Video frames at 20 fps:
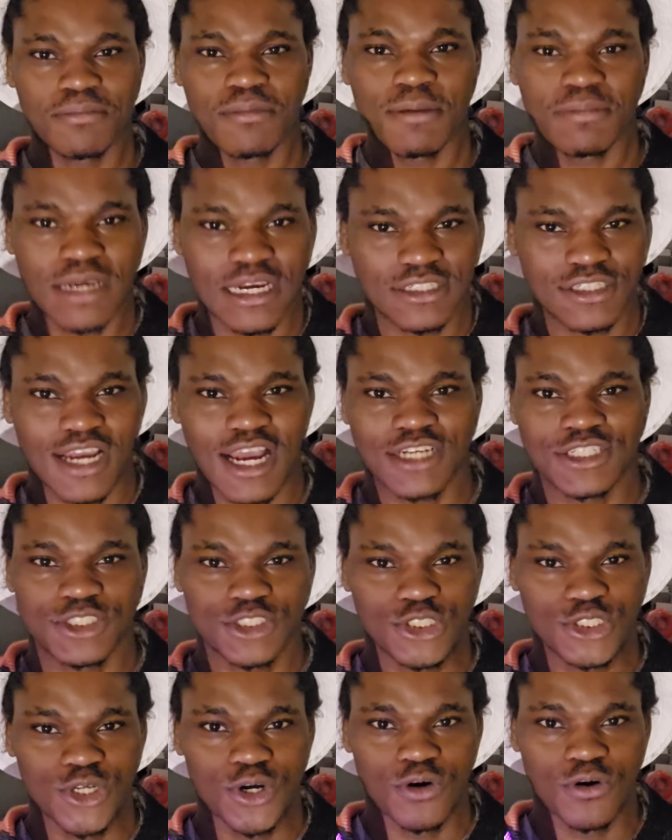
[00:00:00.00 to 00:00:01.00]
Maybe I should
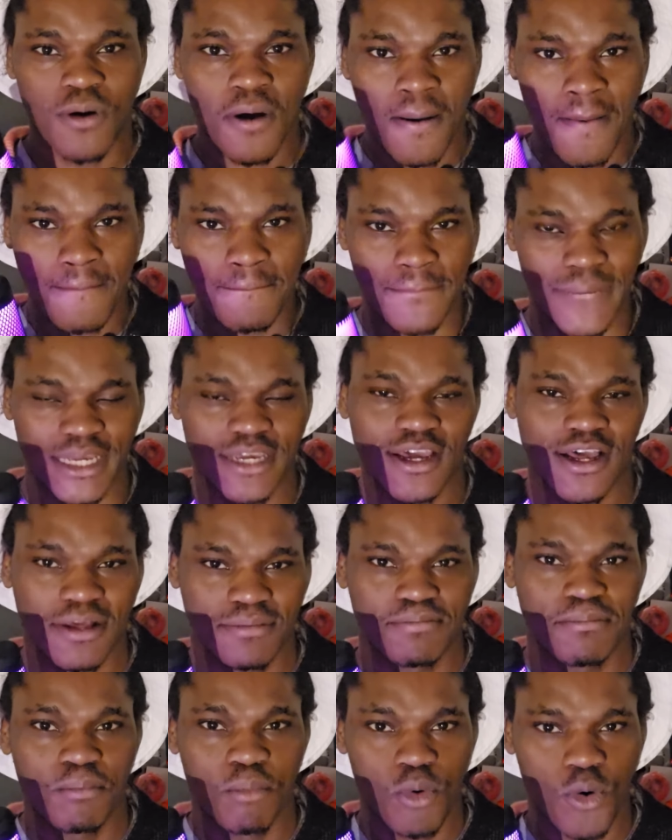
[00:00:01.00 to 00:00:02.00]
actually,
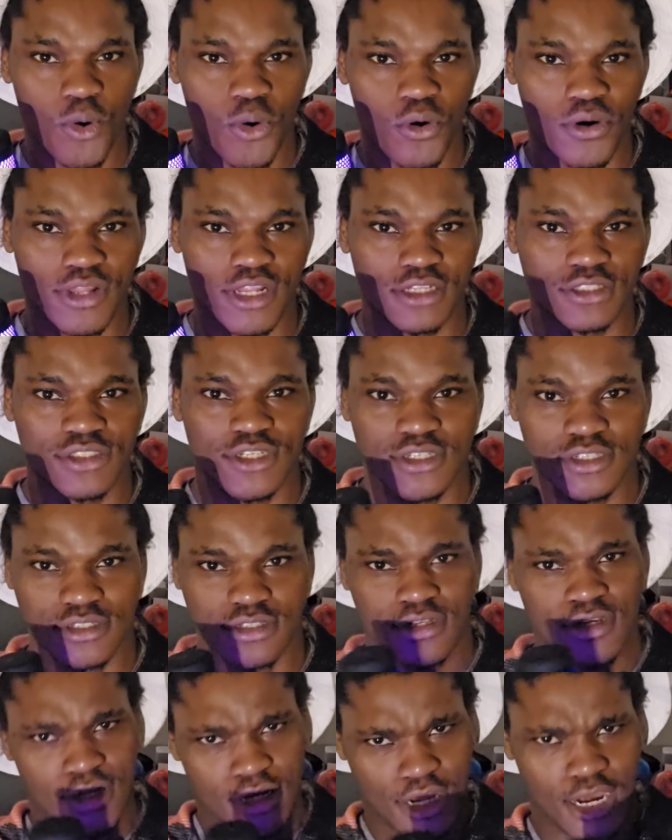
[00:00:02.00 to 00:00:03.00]
become more than
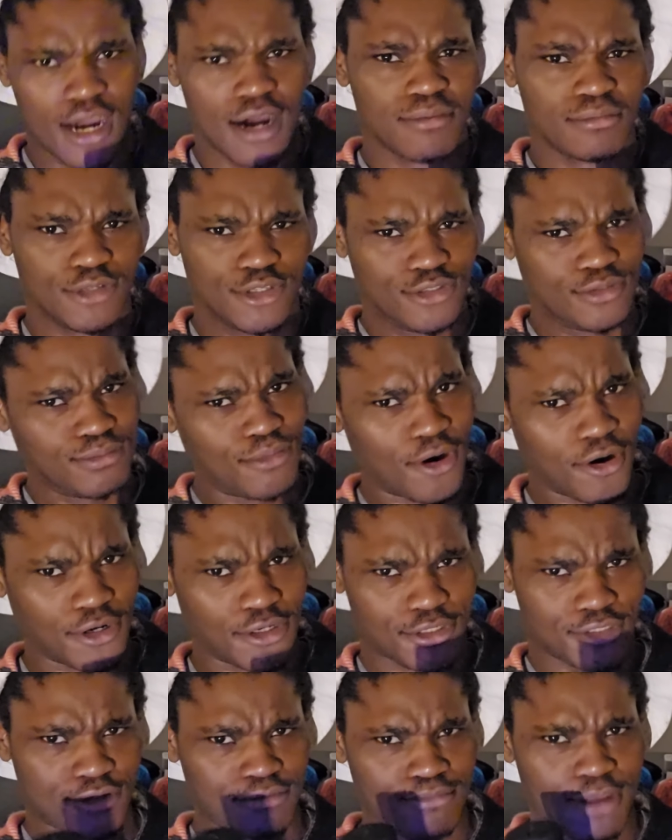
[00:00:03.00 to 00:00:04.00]
just, I'm the
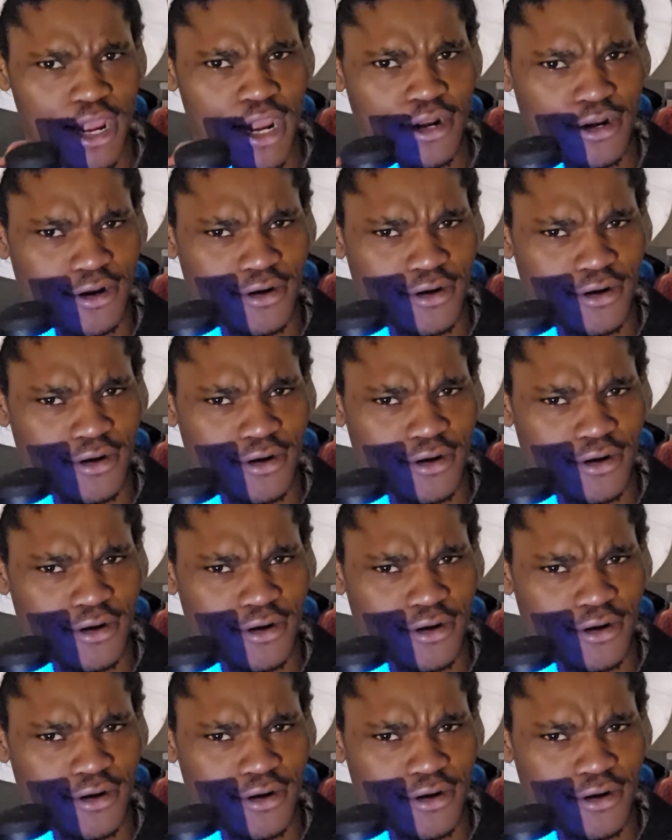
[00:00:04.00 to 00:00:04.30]
smartest man.